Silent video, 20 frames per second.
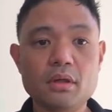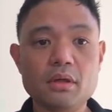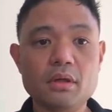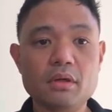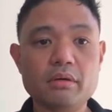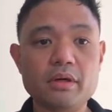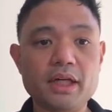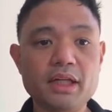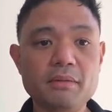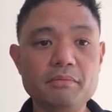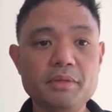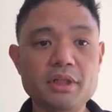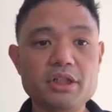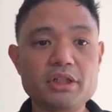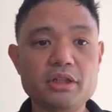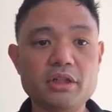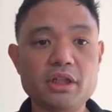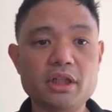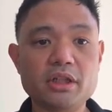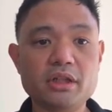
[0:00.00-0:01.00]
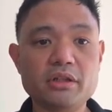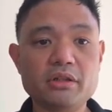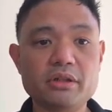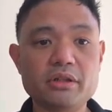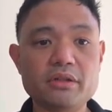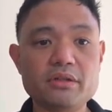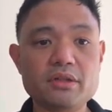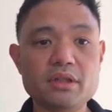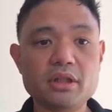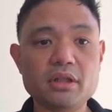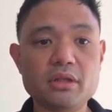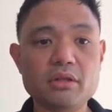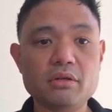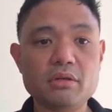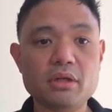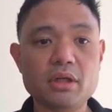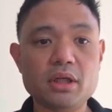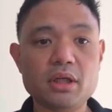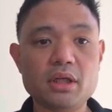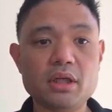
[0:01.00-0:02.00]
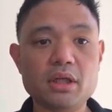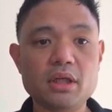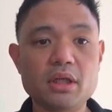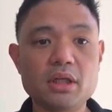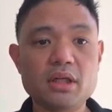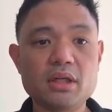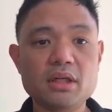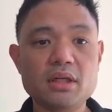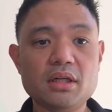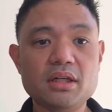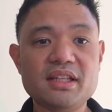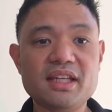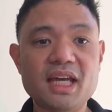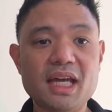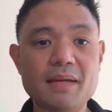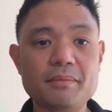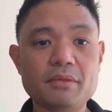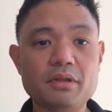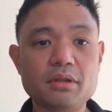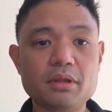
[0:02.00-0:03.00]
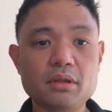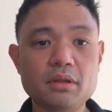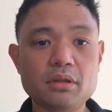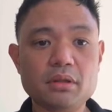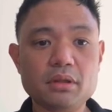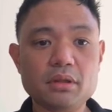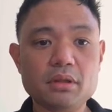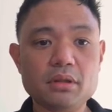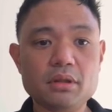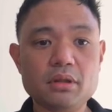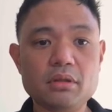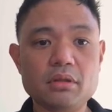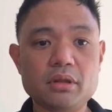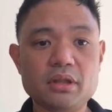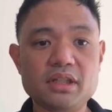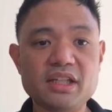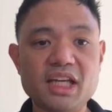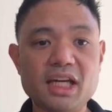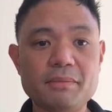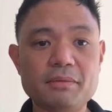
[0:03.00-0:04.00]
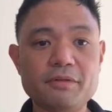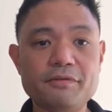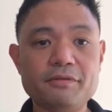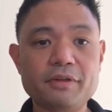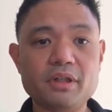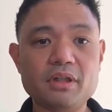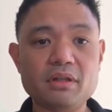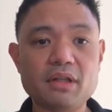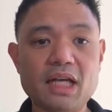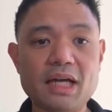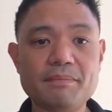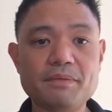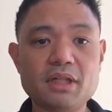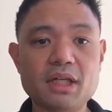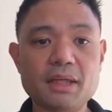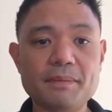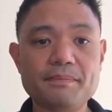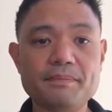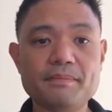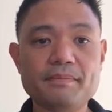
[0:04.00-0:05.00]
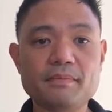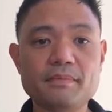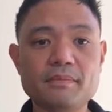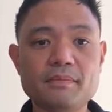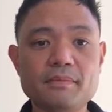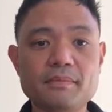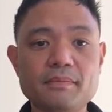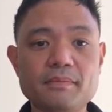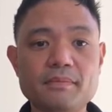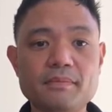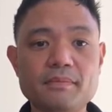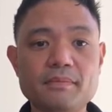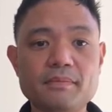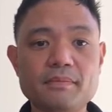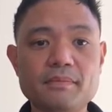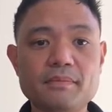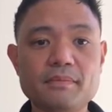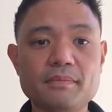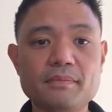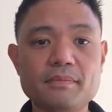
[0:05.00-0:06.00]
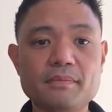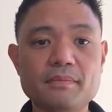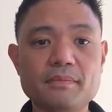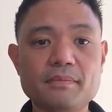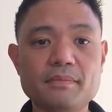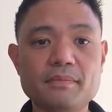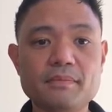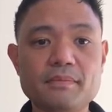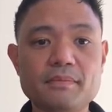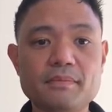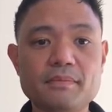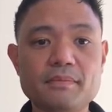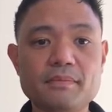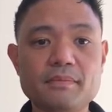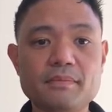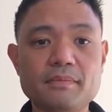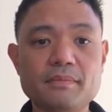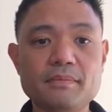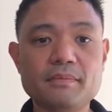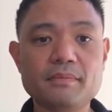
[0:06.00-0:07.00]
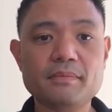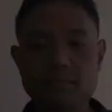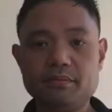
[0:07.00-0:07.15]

All right, be sure that you're using your camera for your laptop. All right, click allow.